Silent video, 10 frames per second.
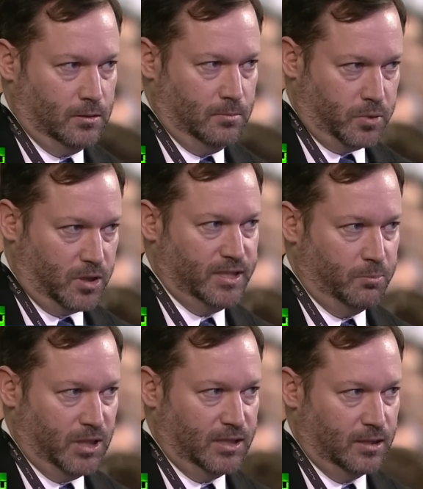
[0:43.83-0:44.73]
nuclear
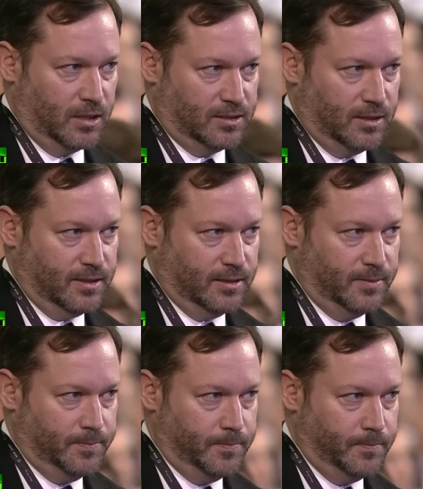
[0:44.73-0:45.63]
forces. Could
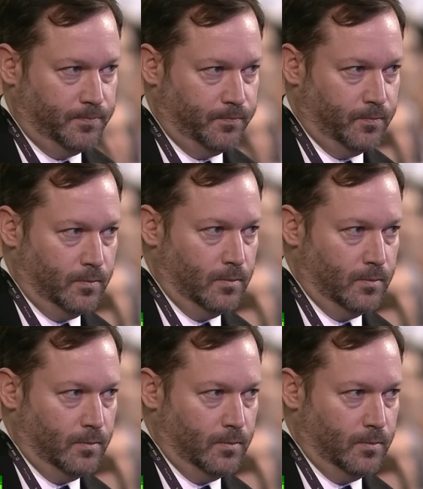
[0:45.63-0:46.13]
you go